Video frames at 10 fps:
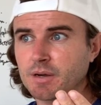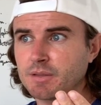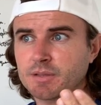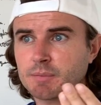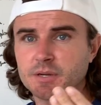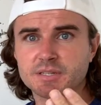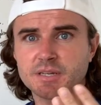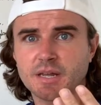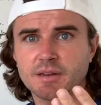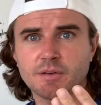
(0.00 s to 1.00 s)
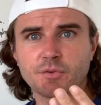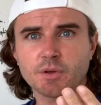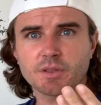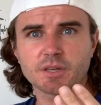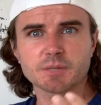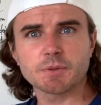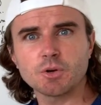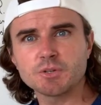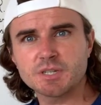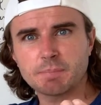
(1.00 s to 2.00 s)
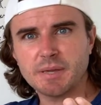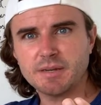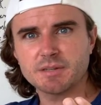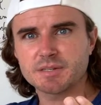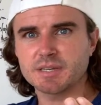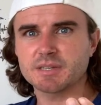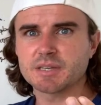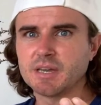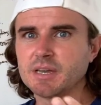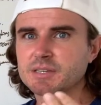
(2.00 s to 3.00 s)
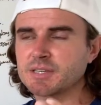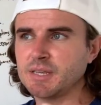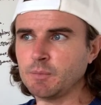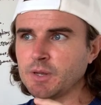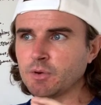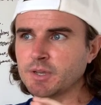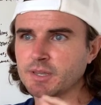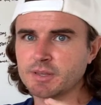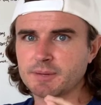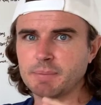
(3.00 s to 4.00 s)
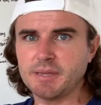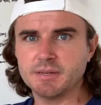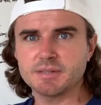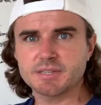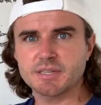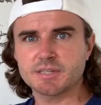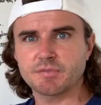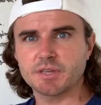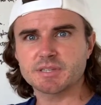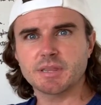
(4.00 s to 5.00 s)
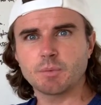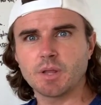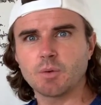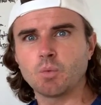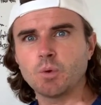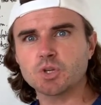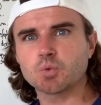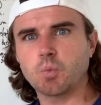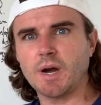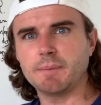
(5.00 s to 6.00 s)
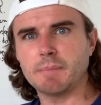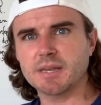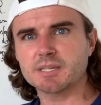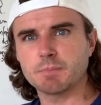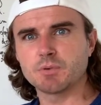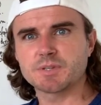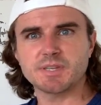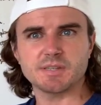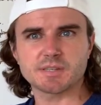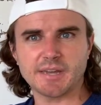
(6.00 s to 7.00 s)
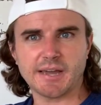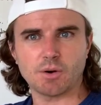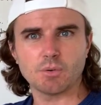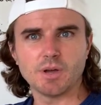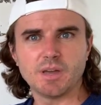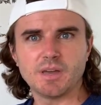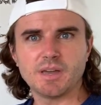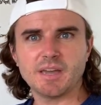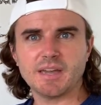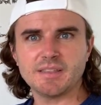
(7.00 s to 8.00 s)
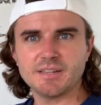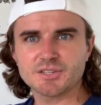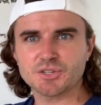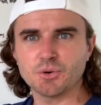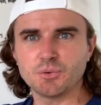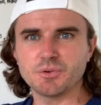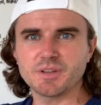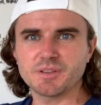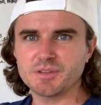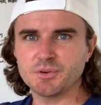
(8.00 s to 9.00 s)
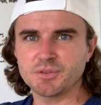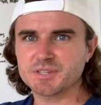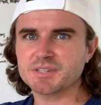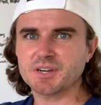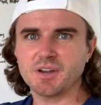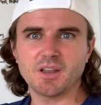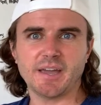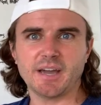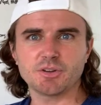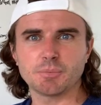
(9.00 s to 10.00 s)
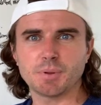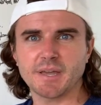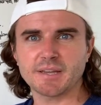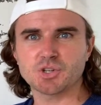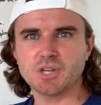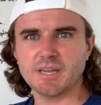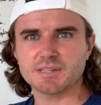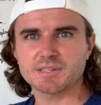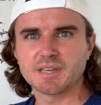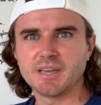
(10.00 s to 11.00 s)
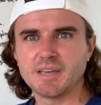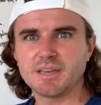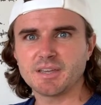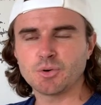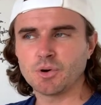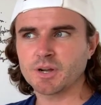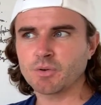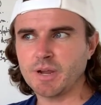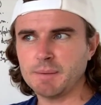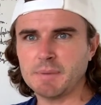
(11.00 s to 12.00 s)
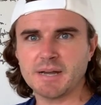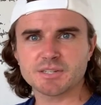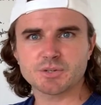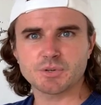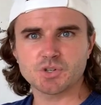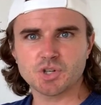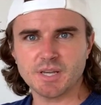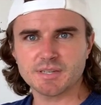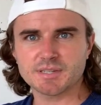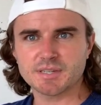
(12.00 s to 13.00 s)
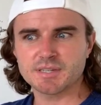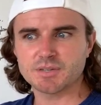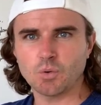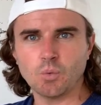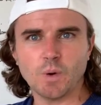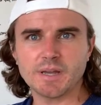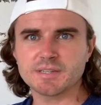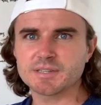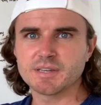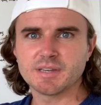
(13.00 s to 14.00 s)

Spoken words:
think I might have said a few other things, but those are dependencies. So then we're looking at the dependencies of this, and then we're like, well, which one makes most sense now? And then this is kind of like how you're playing chess. a grandmaster in chess is always